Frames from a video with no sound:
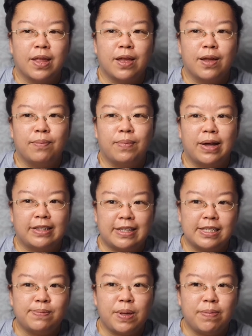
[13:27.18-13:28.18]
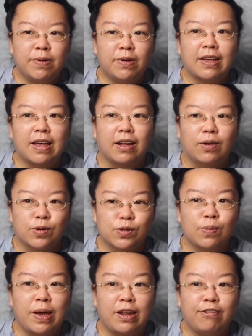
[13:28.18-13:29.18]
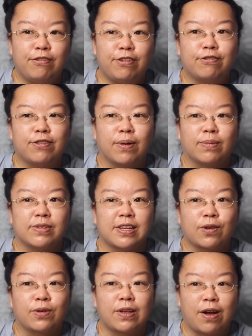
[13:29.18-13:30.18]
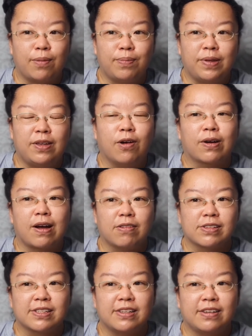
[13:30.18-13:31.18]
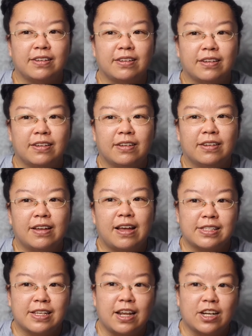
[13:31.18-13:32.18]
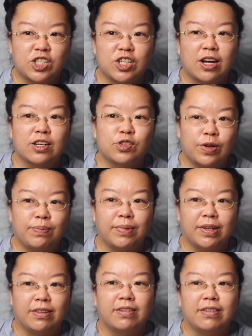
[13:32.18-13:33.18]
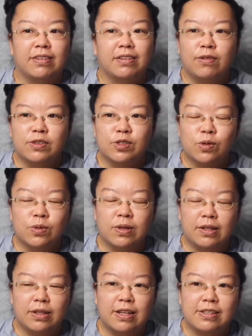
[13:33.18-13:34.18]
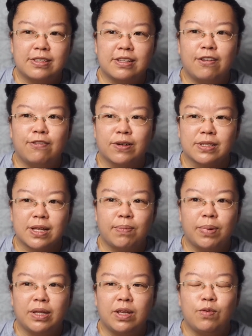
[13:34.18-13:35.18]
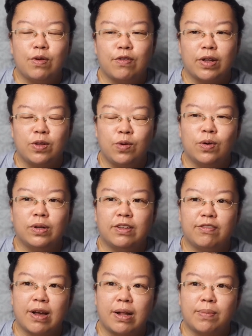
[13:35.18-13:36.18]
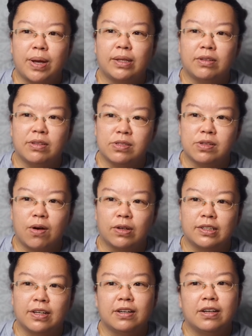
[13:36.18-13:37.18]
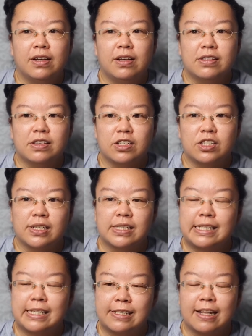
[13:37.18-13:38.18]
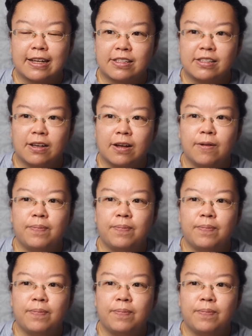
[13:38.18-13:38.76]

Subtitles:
but these people can also benefit from psychotherapy or counseling as an adjunct treatment. So let's say for somebody with a neurodevelopmental disorder such as dyslexia,